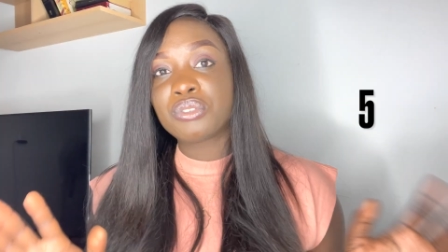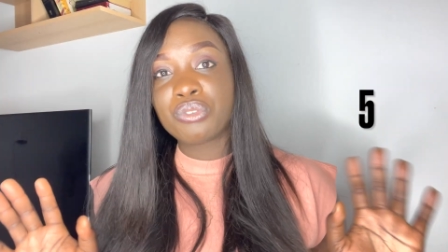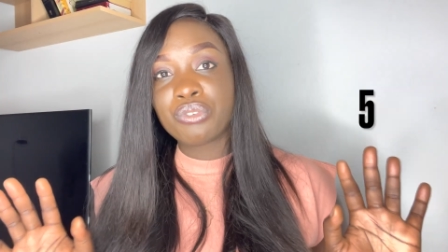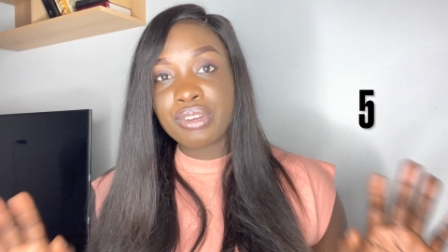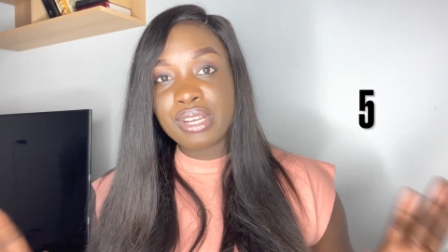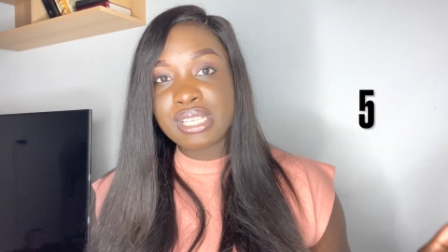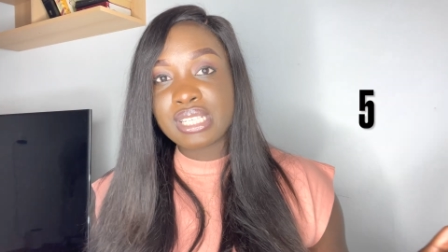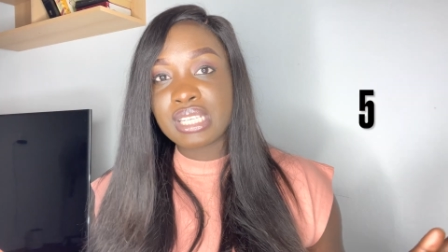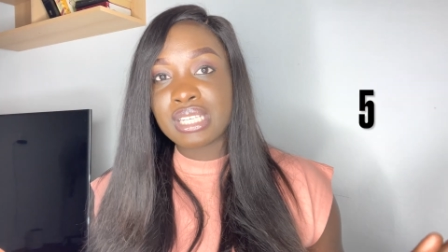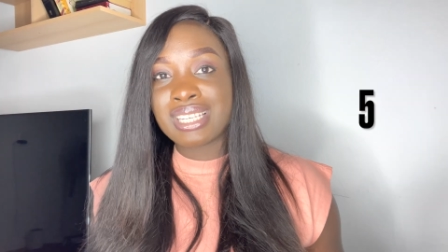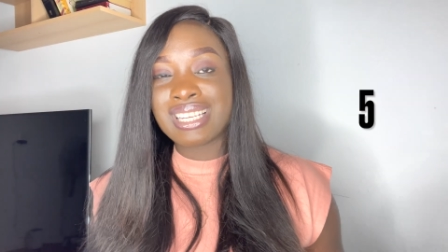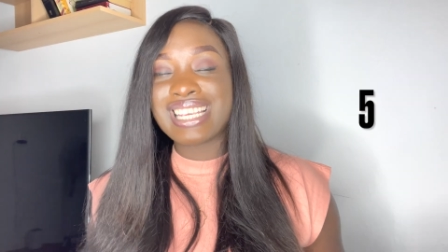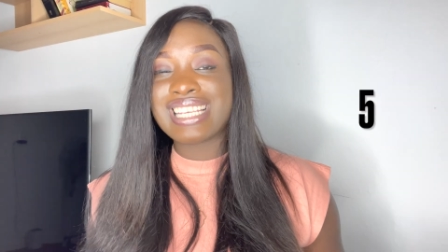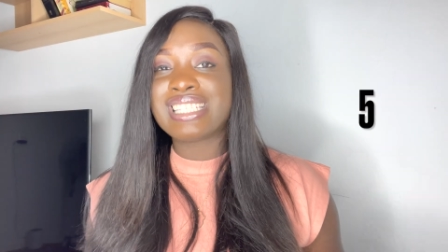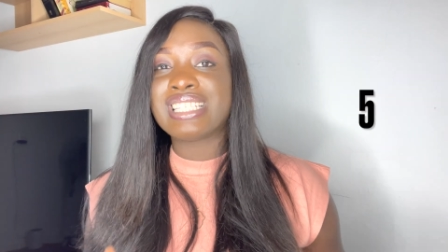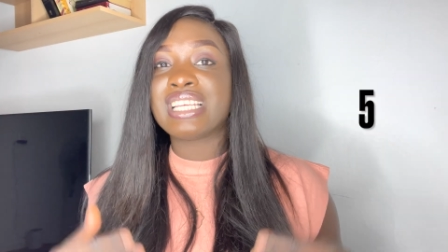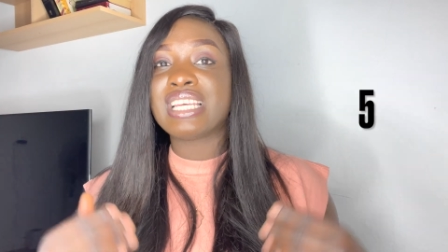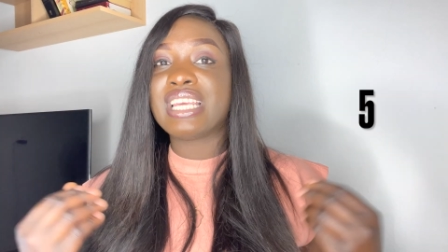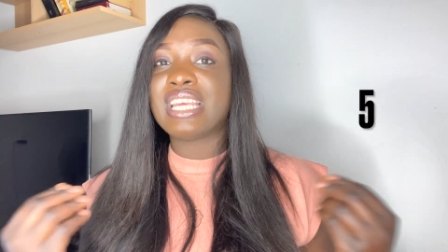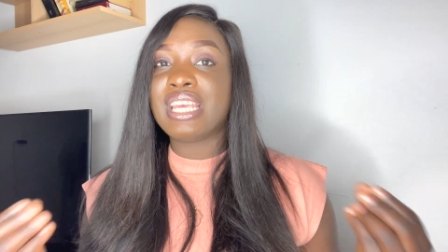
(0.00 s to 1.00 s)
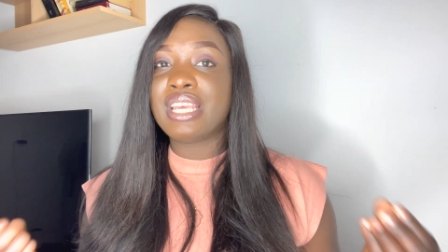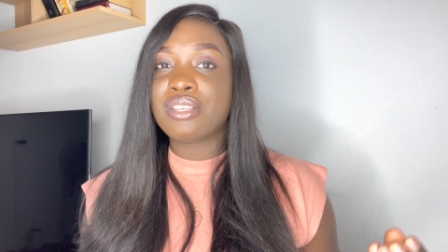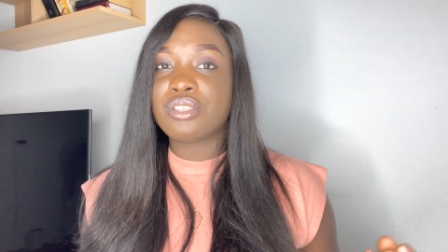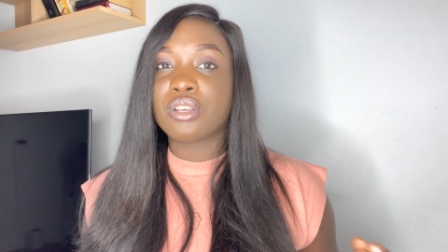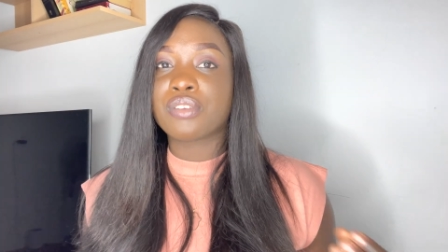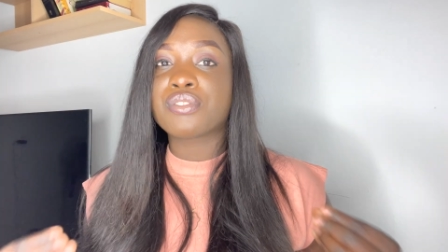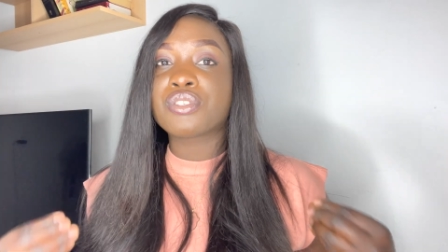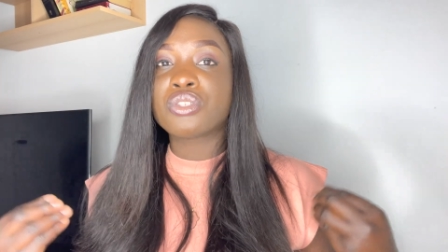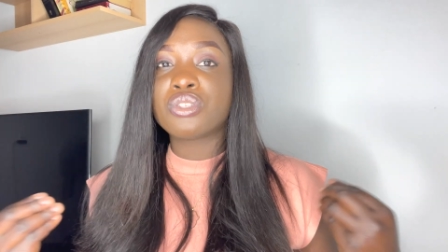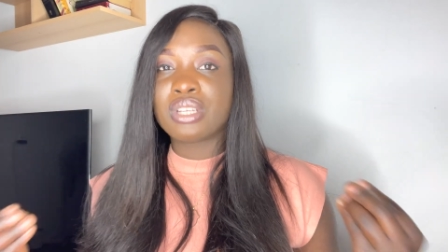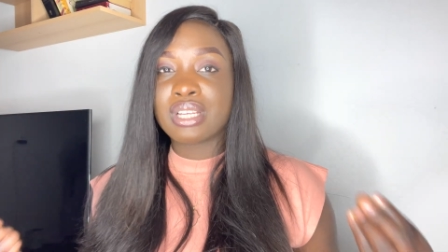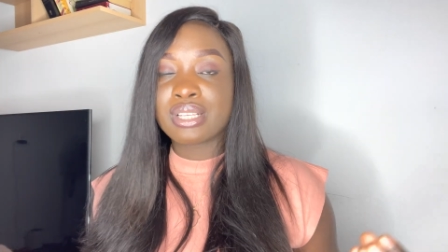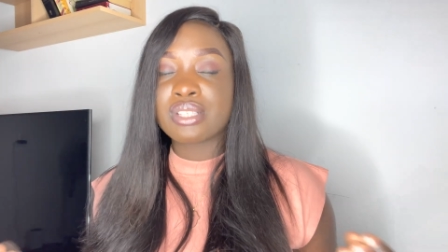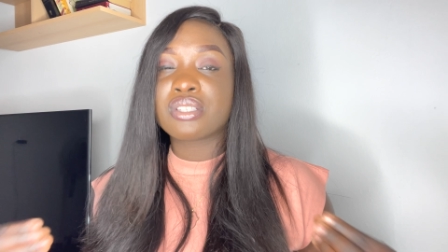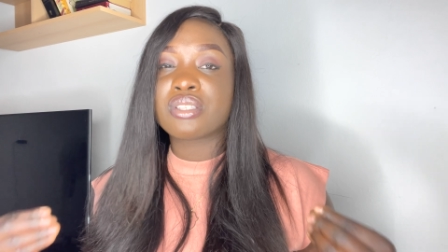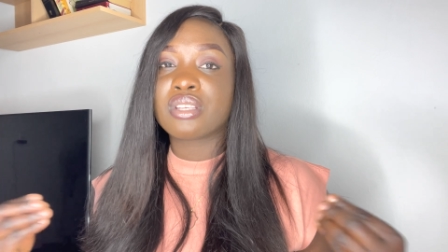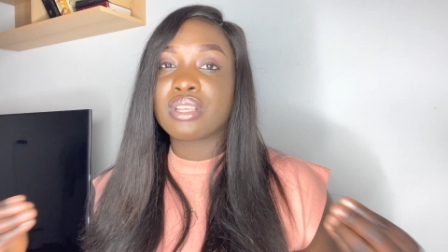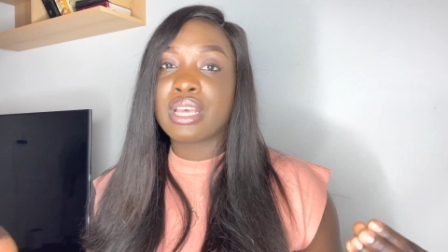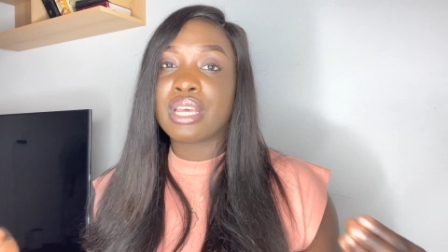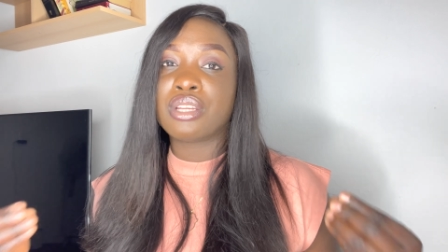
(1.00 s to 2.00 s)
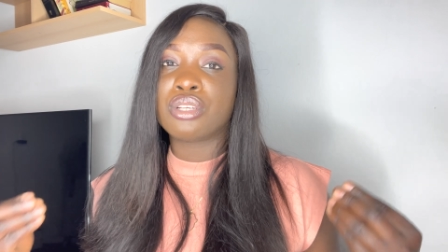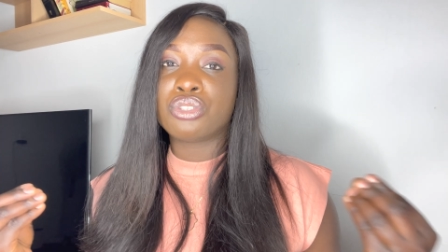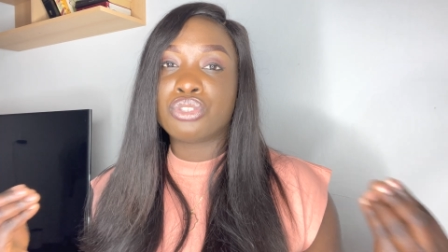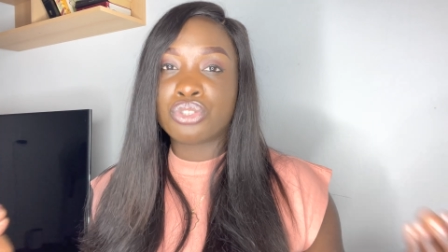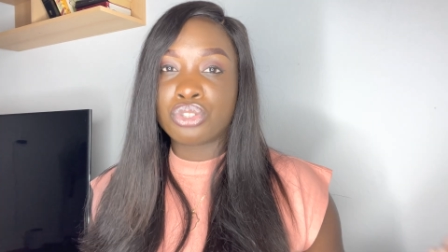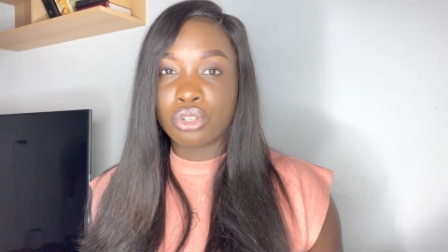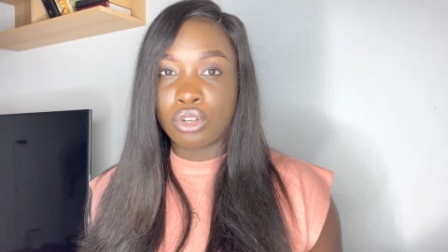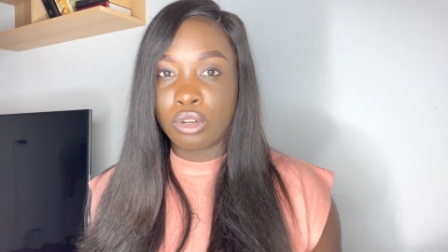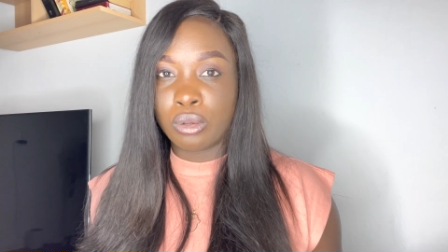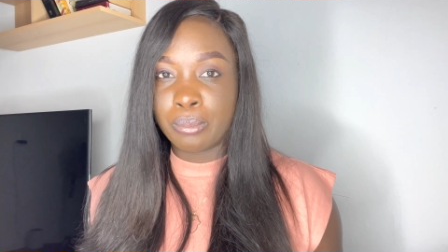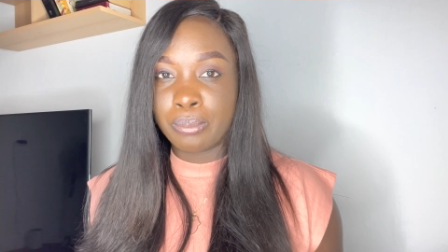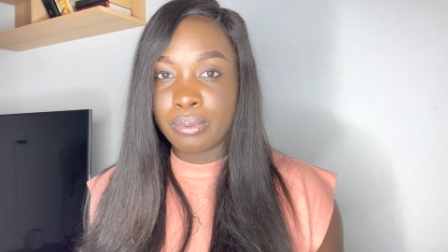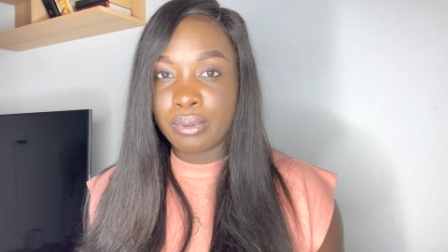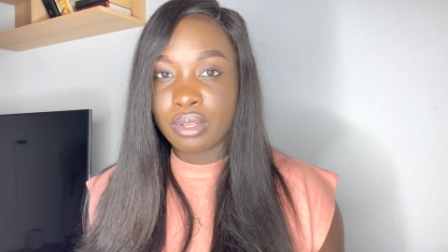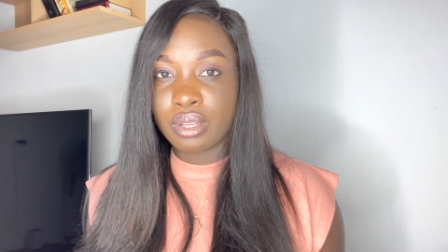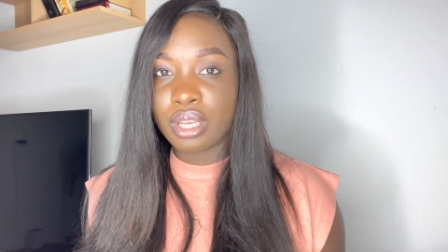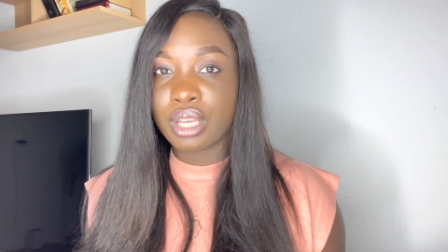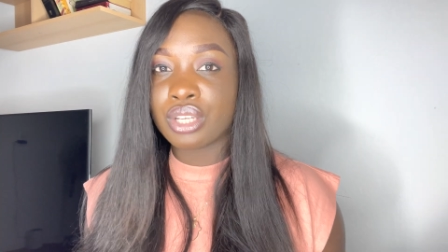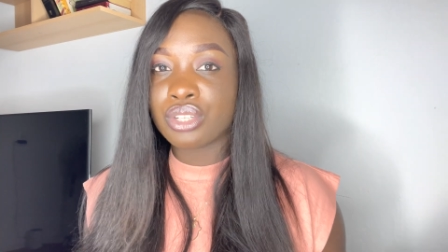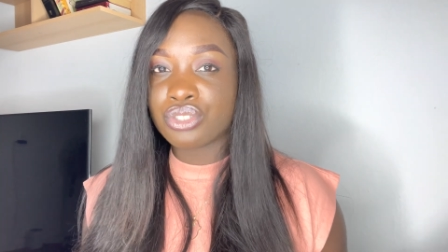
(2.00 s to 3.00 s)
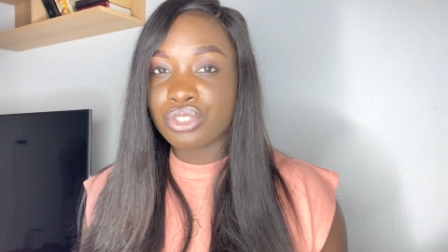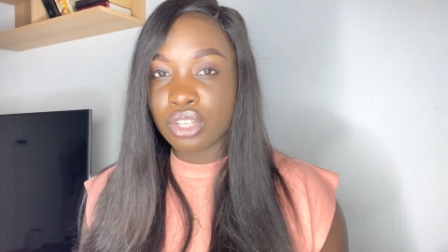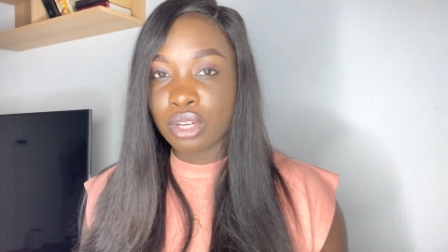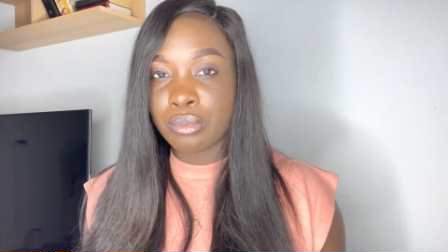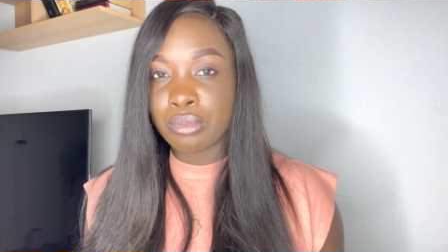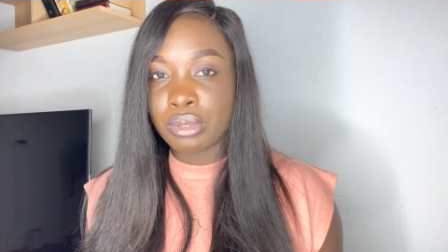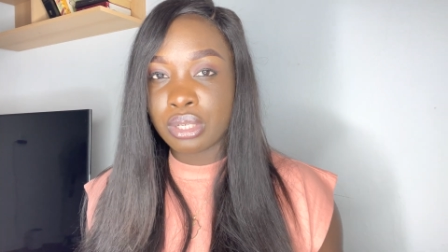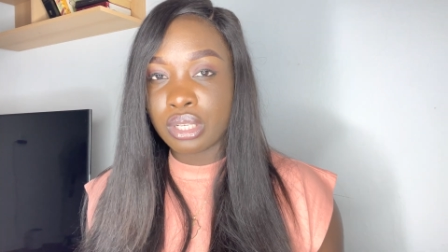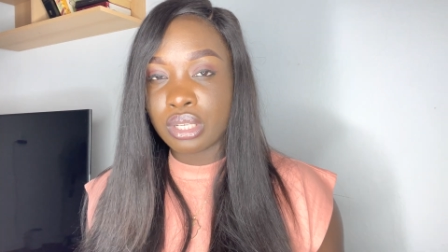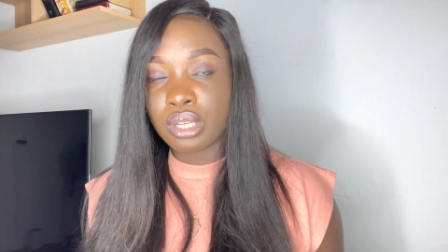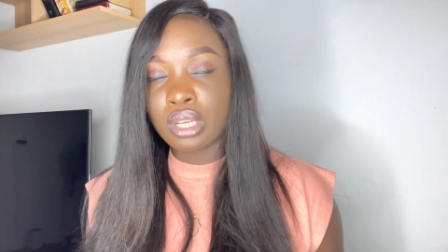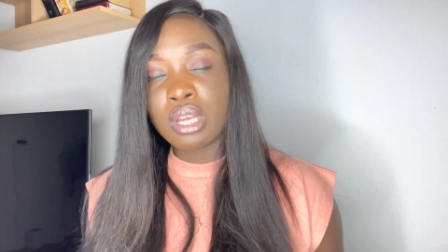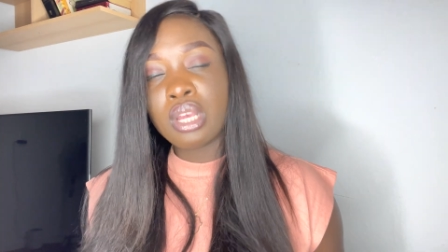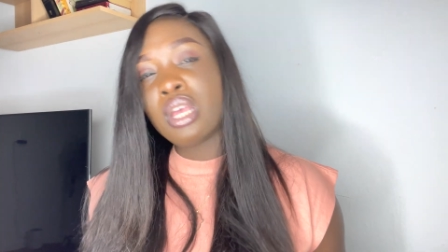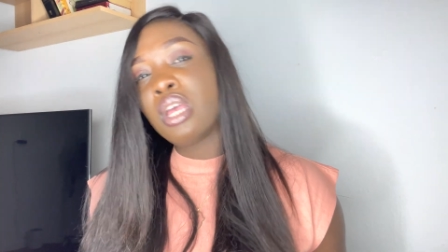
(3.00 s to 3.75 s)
reason is the ease of students to get a job in Germany,